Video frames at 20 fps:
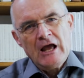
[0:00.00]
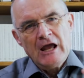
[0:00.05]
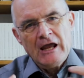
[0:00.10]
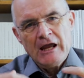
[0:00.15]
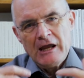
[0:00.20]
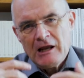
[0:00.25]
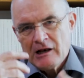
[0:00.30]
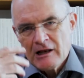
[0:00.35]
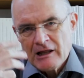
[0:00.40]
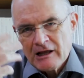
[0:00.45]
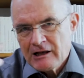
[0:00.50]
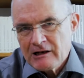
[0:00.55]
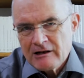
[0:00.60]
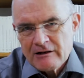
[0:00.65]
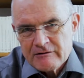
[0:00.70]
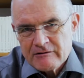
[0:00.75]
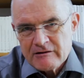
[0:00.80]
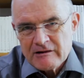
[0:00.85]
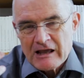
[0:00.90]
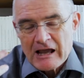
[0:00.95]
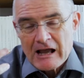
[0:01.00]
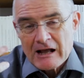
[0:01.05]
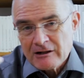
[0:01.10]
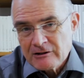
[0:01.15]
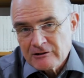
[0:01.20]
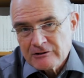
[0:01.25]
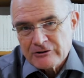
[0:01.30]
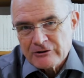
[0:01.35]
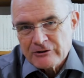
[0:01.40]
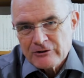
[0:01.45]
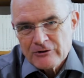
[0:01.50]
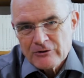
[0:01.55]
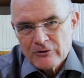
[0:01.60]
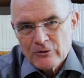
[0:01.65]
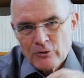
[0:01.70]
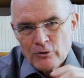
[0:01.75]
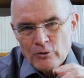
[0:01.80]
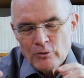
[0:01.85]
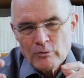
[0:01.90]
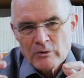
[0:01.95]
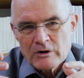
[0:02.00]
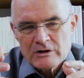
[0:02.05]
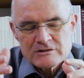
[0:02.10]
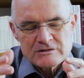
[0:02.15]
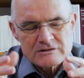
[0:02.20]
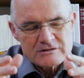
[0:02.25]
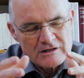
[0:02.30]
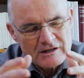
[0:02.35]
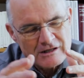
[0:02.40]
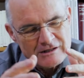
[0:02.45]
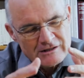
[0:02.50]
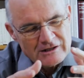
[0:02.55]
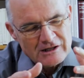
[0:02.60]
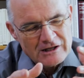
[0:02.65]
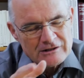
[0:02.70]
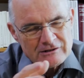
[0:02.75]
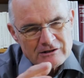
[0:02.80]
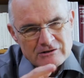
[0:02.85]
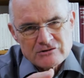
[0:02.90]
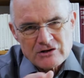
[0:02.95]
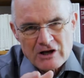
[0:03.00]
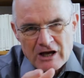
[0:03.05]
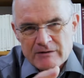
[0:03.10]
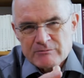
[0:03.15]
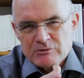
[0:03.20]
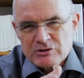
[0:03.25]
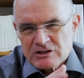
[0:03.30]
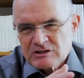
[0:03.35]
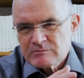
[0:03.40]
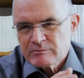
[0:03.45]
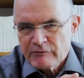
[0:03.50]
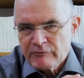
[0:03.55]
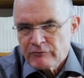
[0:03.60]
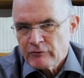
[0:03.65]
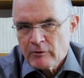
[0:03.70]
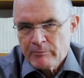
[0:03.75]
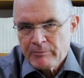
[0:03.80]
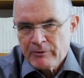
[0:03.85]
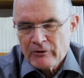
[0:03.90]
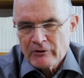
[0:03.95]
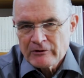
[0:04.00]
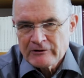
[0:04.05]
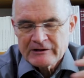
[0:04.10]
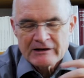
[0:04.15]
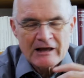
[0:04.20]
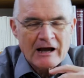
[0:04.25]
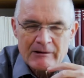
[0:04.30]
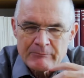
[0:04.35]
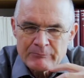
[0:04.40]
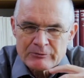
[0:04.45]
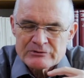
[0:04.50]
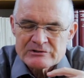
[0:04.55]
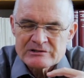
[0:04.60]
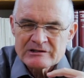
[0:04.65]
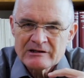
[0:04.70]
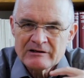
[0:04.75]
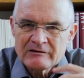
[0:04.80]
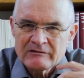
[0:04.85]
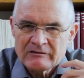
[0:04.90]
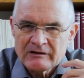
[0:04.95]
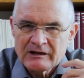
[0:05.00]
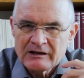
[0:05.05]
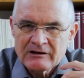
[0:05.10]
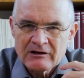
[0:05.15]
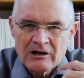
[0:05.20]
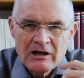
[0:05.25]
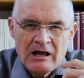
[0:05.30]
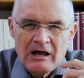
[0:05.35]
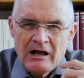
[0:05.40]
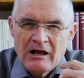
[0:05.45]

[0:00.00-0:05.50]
Hillel the Elder, who was in the time just before Paul, and I personally think